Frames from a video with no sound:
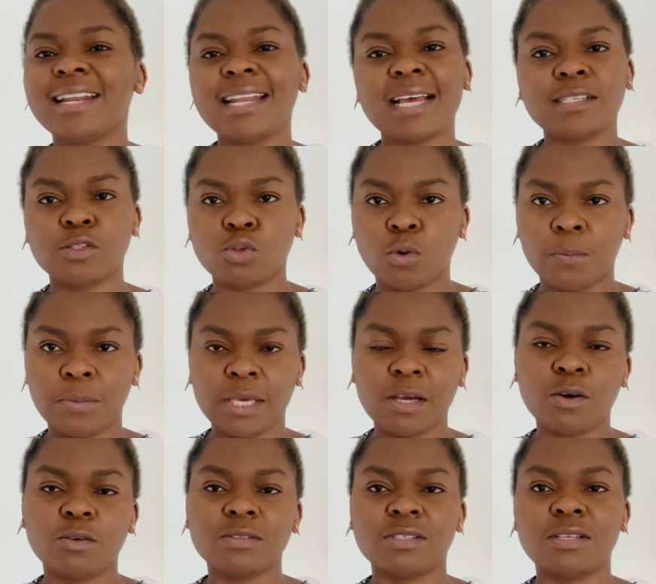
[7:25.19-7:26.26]
That's not
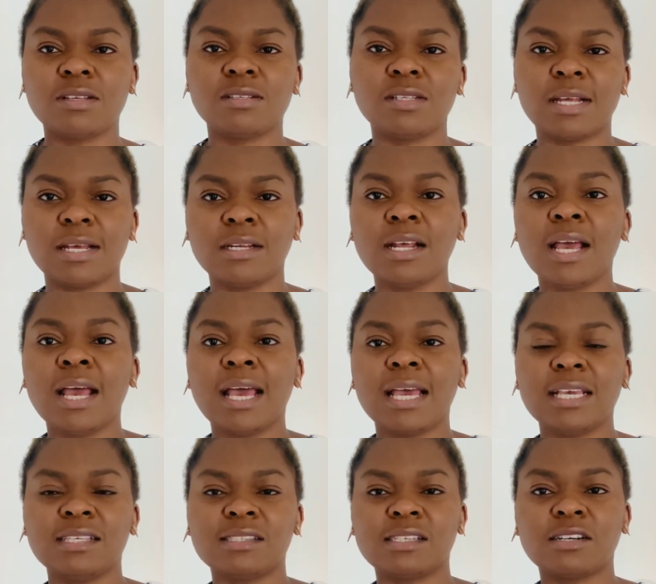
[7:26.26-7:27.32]
being consistent.
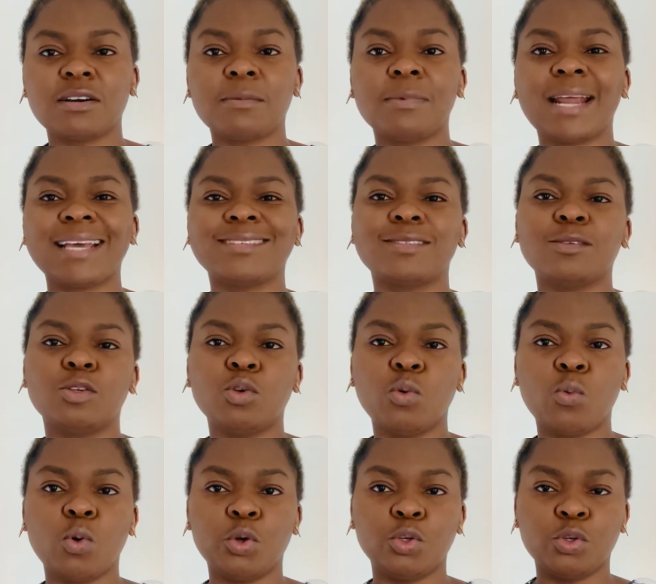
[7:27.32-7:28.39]
Instagram likes to know
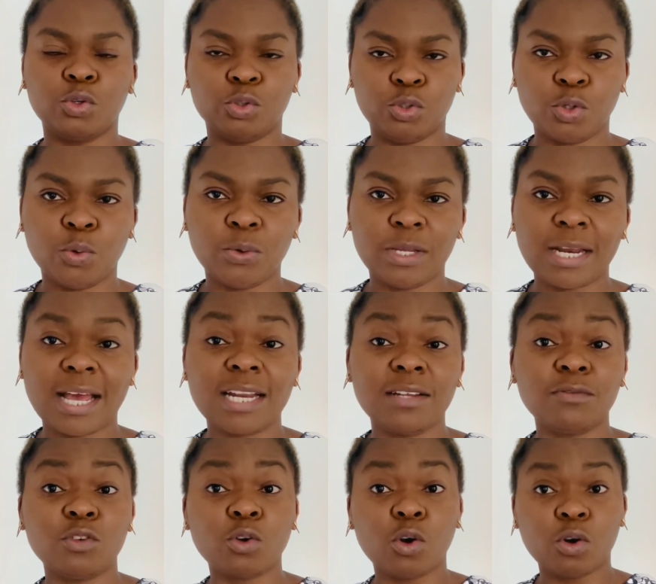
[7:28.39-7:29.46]
what you're doing, and
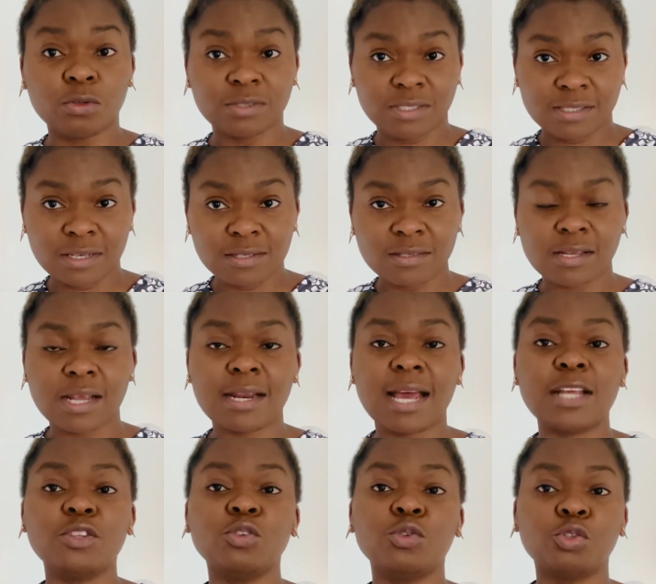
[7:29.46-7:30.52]
if you're consistent
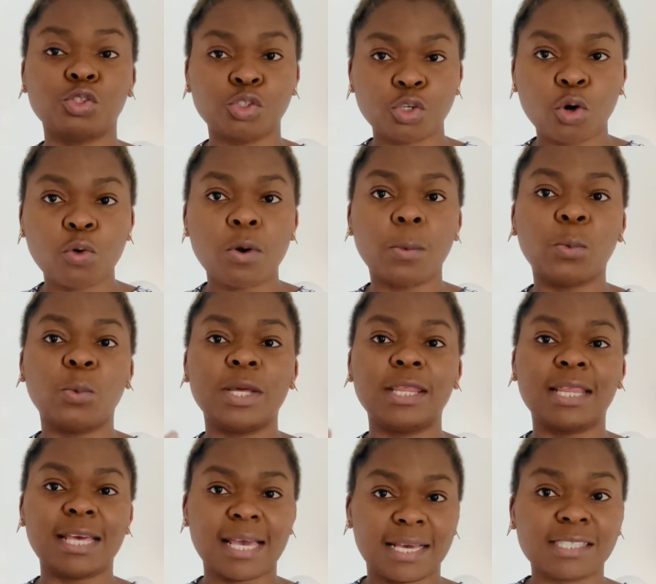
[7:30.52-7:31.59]
and you show up
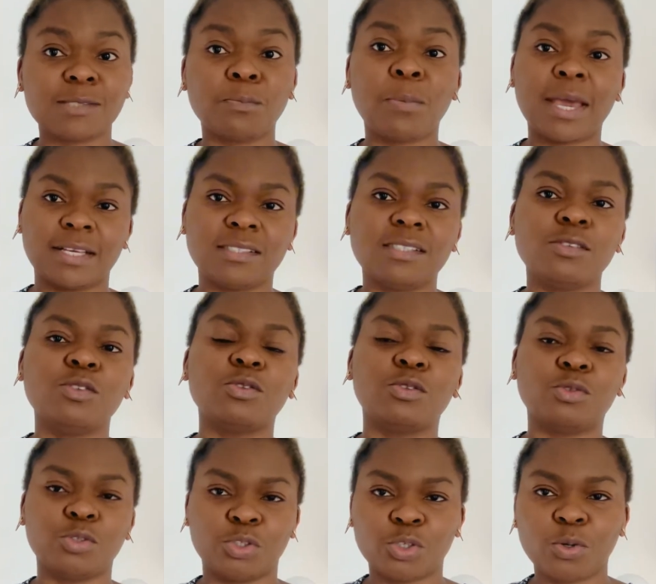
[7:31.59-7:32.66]
when they're expecting you
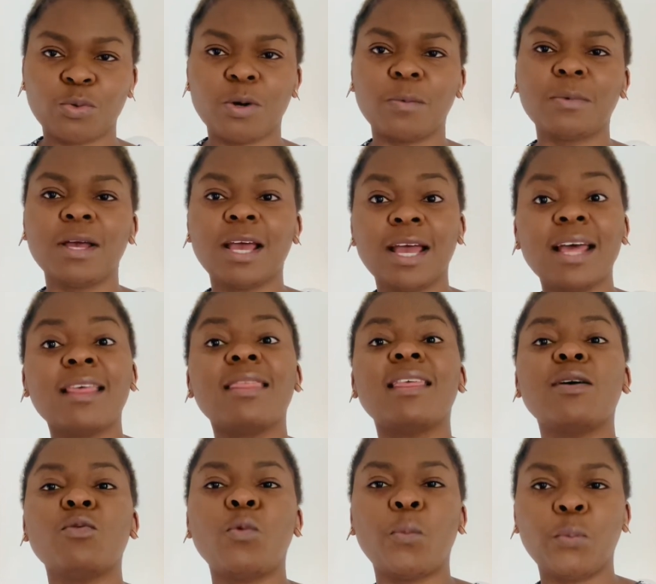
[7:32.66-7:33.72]
to show up,
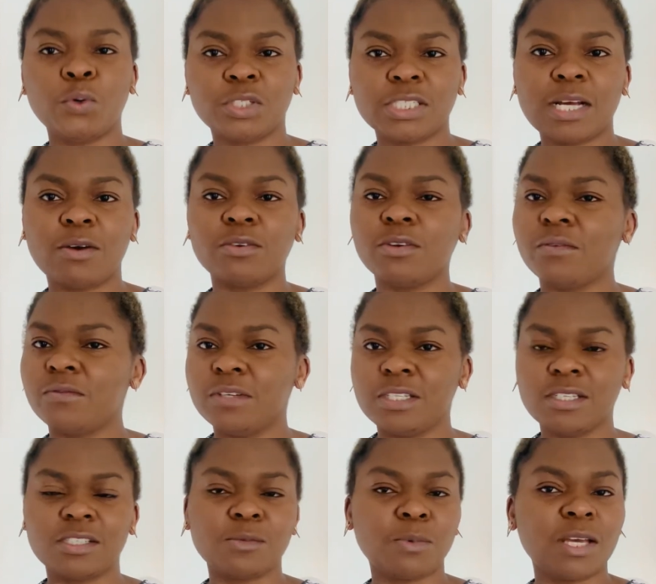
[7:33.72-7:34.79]
they will push out your
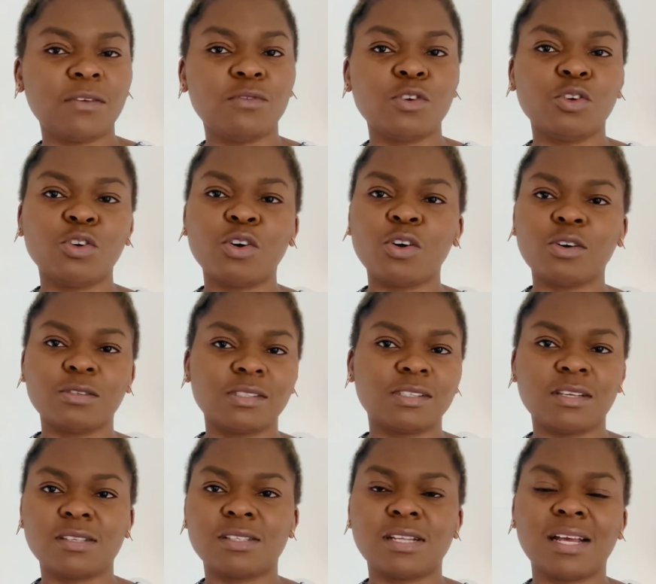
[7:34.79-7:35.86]
videos. But if you're not
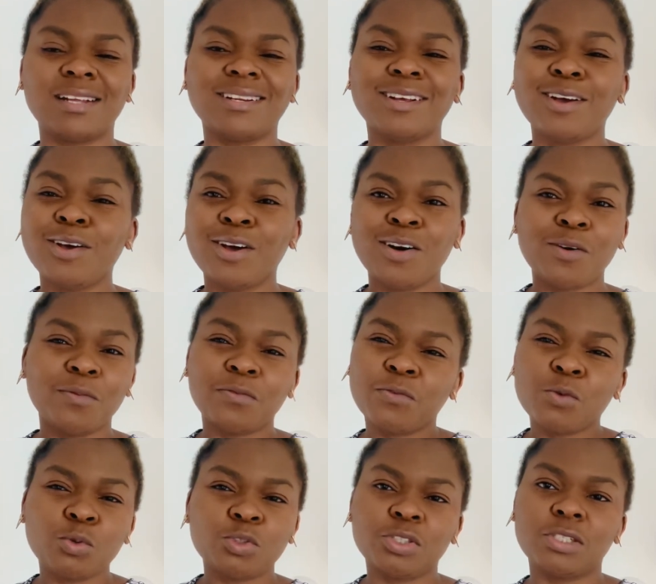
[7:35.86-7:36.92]
consistent,
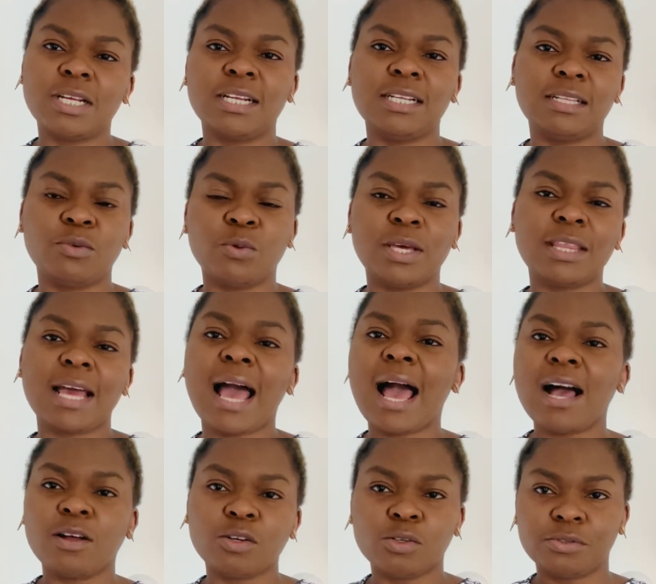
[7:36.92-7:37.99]
unfortunately, the way the
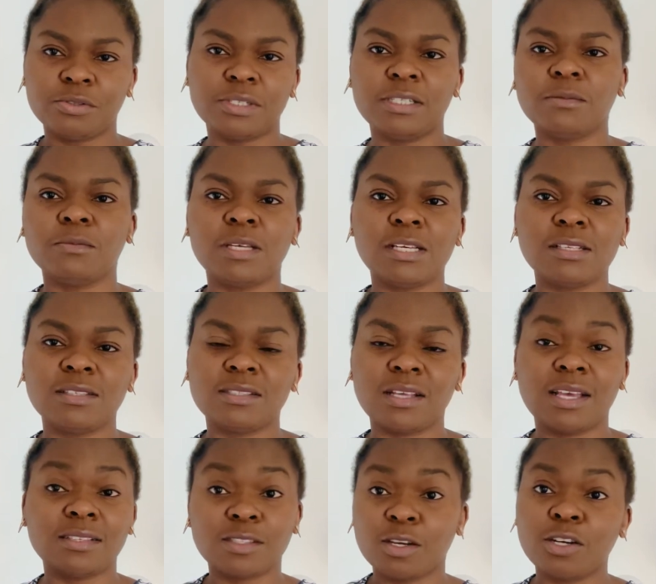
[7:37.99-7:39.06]
algorithm is,
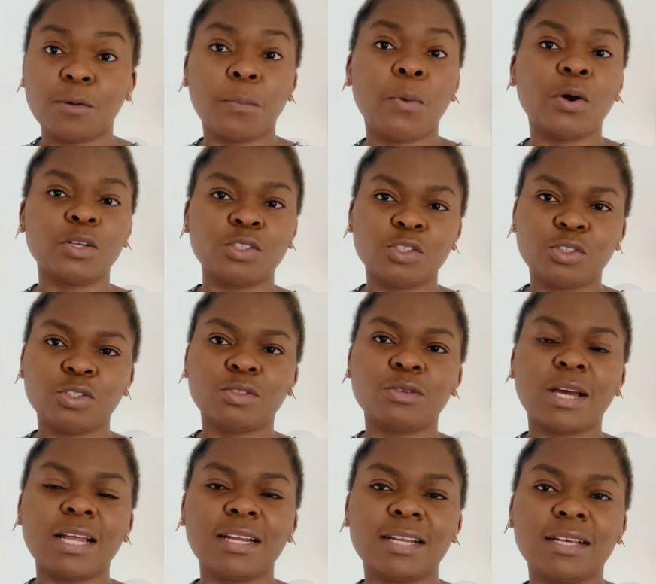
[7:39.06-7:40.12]
it's going to punish you,
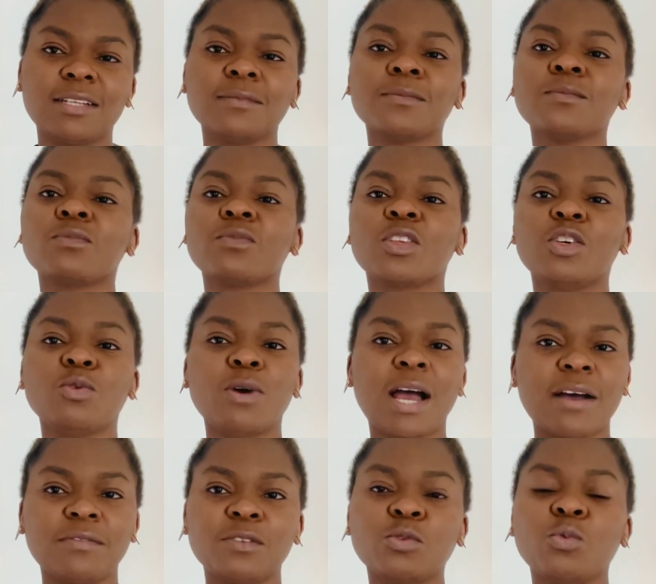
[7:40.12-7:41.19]
and then you
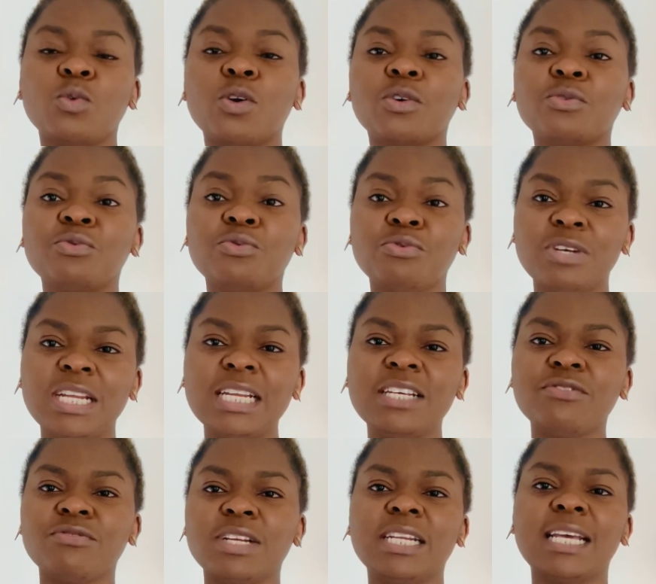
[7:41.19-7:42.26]
have to work
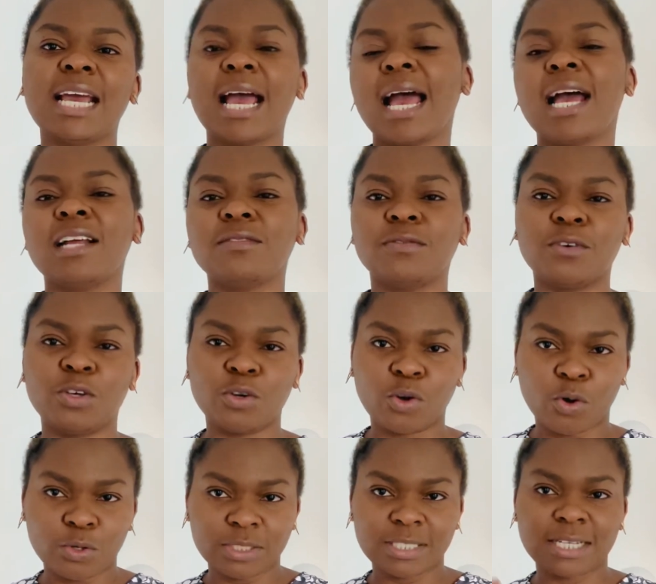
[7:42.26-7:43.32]
really hard for your
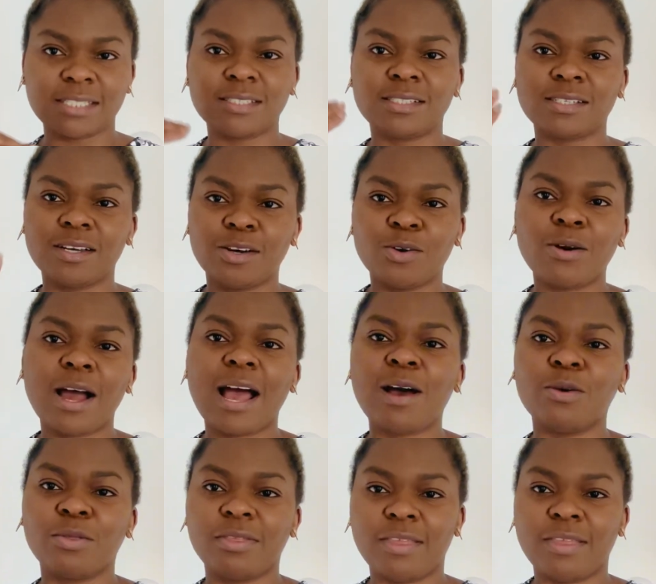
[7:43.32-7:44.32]
content to go out